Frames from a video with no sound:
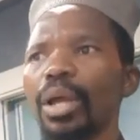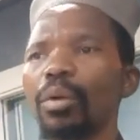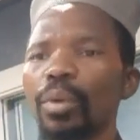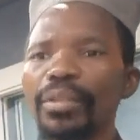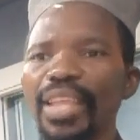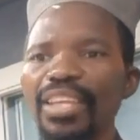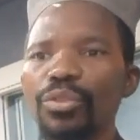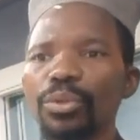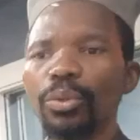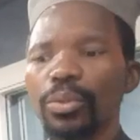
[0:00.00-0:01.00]
When they
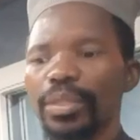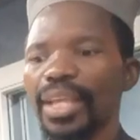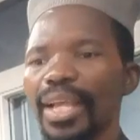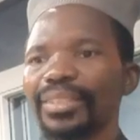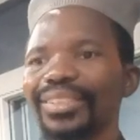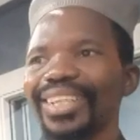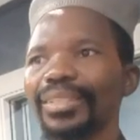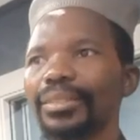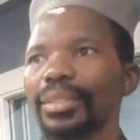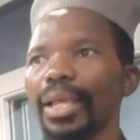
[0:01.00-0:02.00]
threw their
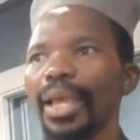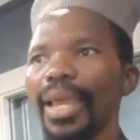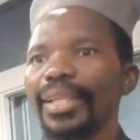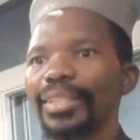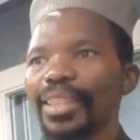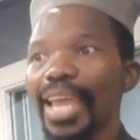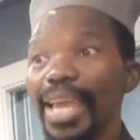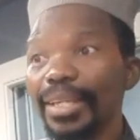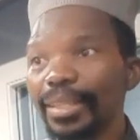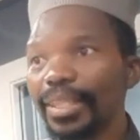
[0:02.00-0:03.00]
sticks and
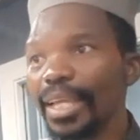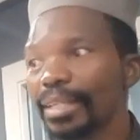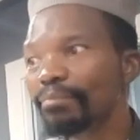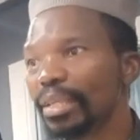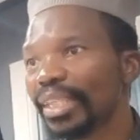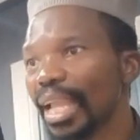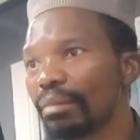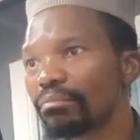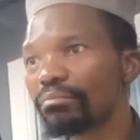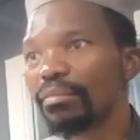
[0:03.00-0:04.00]
then they
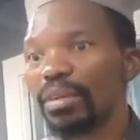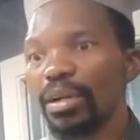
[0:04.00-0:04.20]
became,